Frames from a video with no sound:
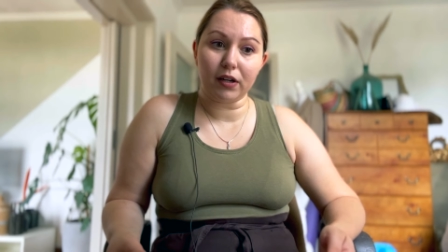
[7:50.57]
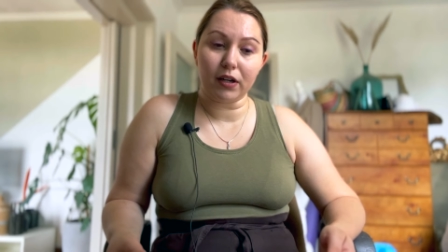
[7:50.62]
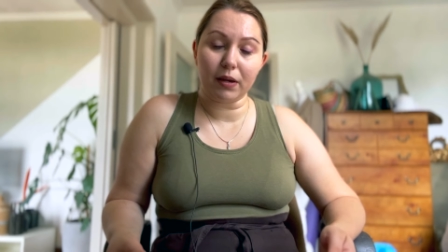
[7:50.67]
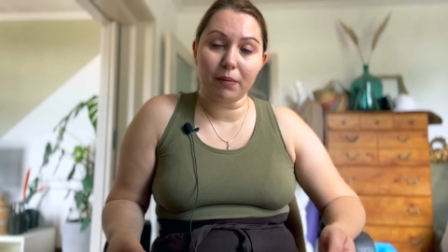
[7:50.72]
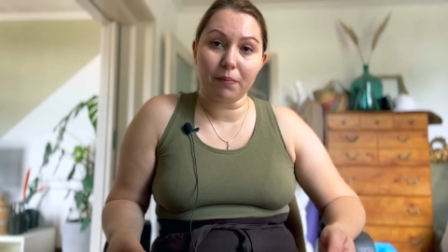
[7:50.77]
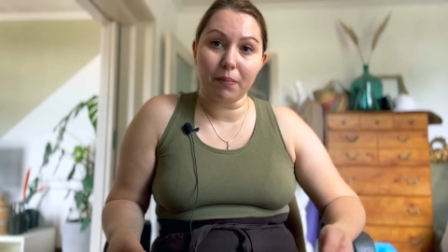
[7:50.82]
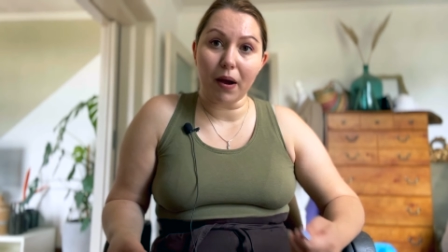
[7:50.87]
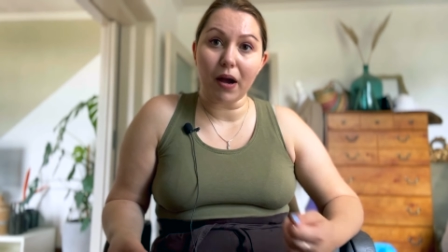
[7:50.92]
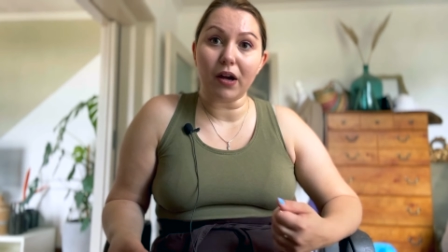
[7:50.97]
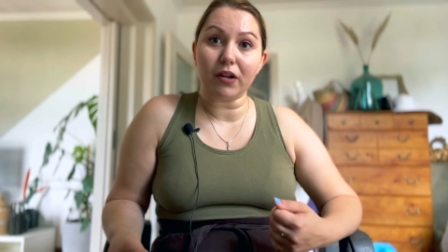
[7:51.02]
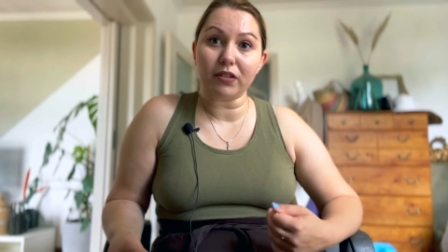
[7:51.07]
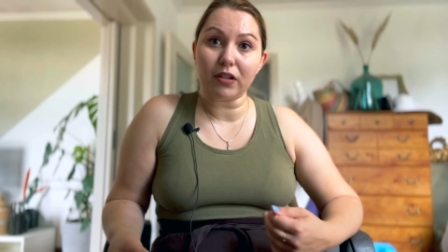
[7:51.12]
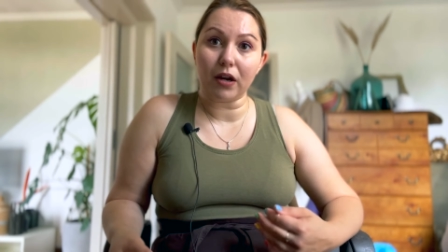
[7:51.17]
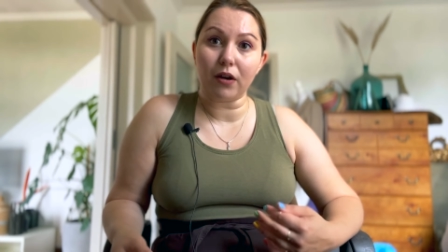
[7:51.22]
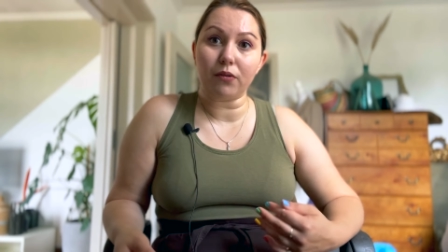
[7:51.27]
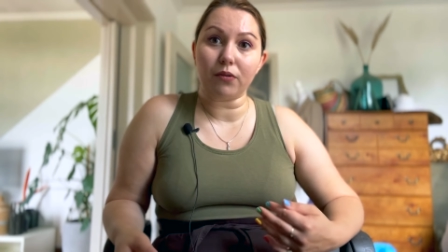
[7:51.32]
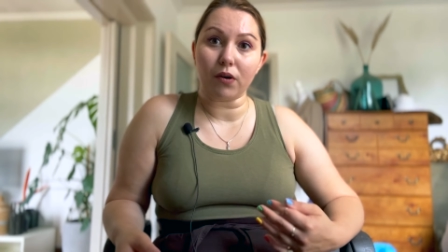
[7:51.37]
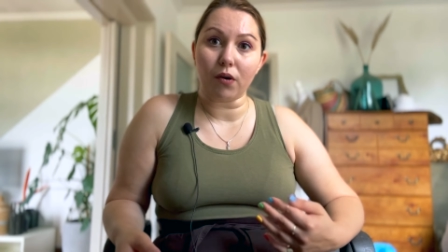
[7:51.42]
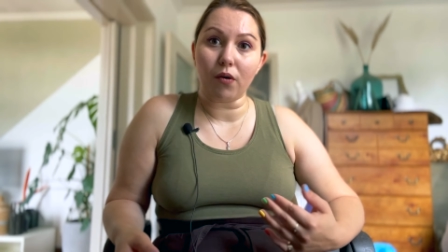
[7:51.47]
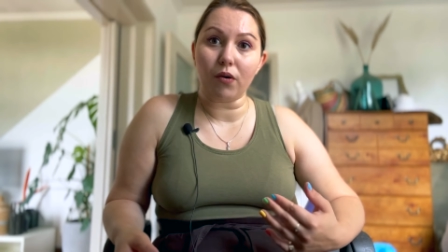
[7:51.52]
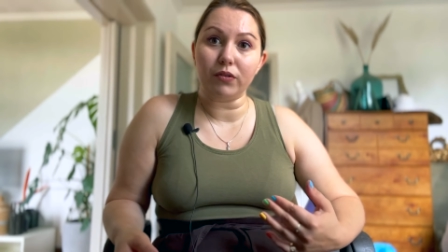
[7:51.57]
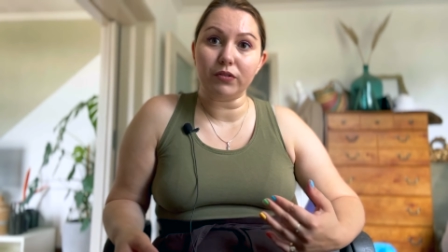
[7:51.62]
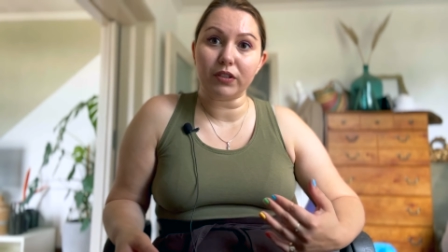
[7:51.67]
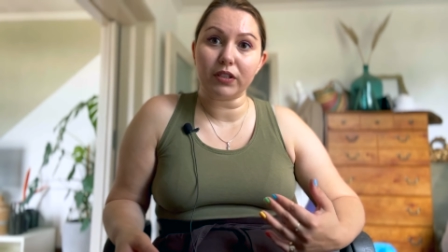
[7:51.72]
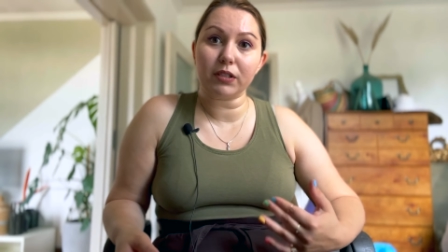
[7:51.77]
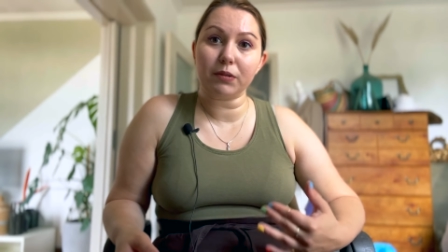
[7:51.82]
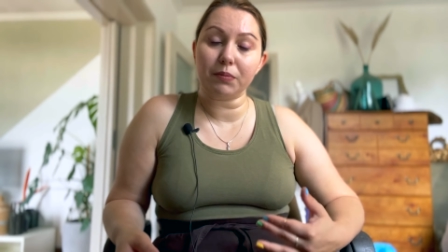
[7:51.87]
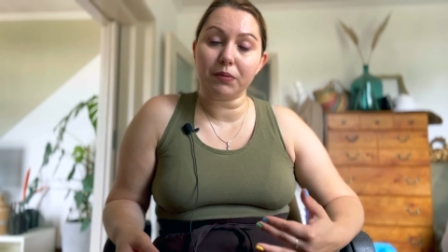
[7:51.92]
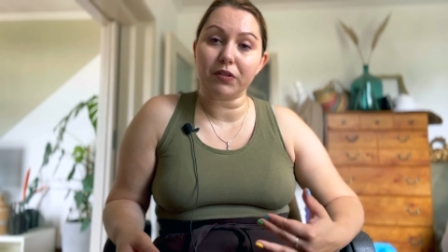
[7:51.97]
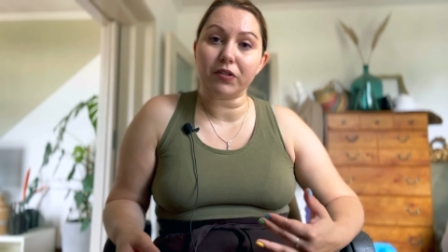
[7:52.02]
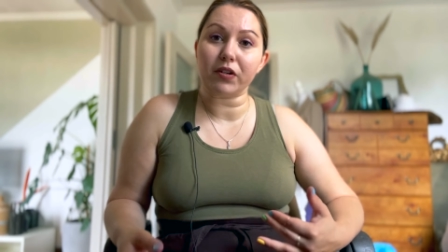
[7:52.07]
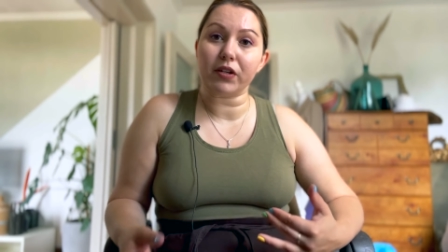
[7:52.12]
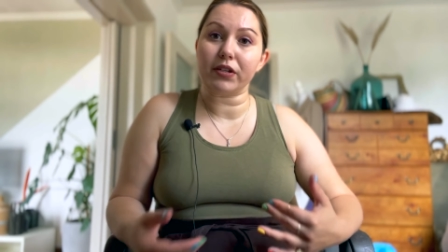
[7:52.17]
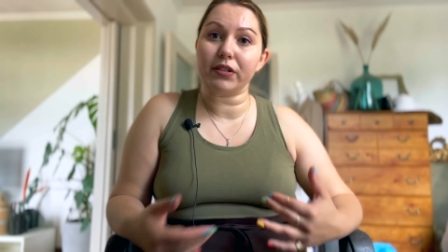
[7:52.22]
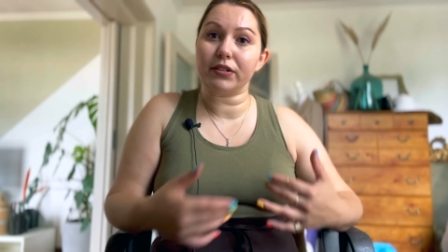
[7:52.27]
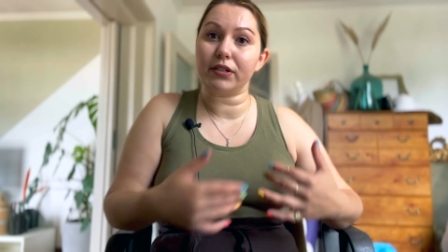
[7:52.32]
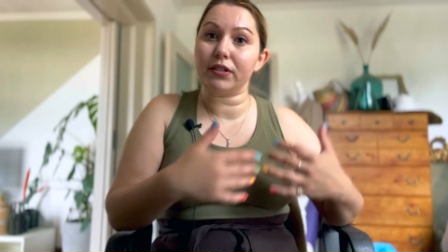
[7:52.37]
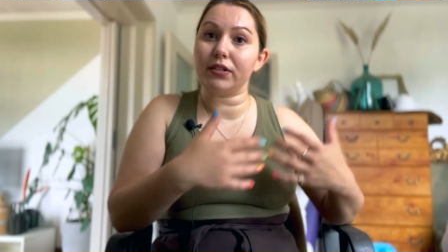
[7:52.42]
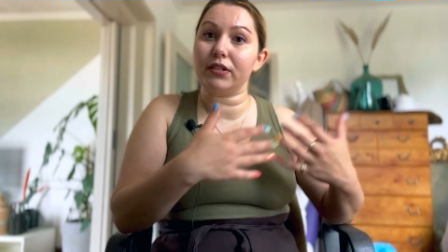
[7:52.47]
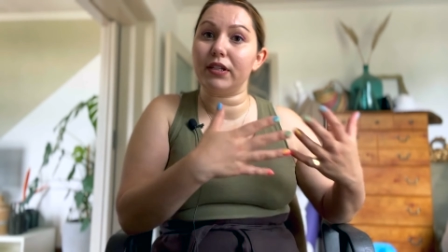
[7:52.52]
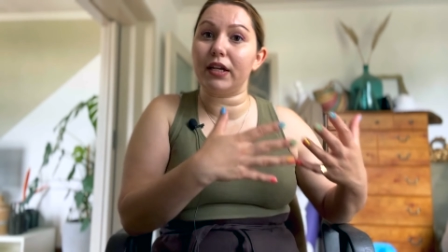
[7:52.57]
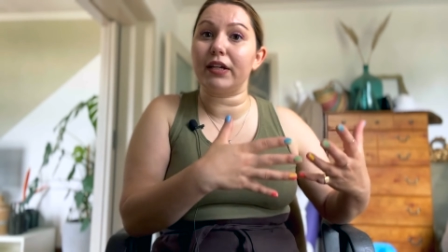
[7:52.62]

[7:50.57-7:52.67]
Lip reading: about our own experiences,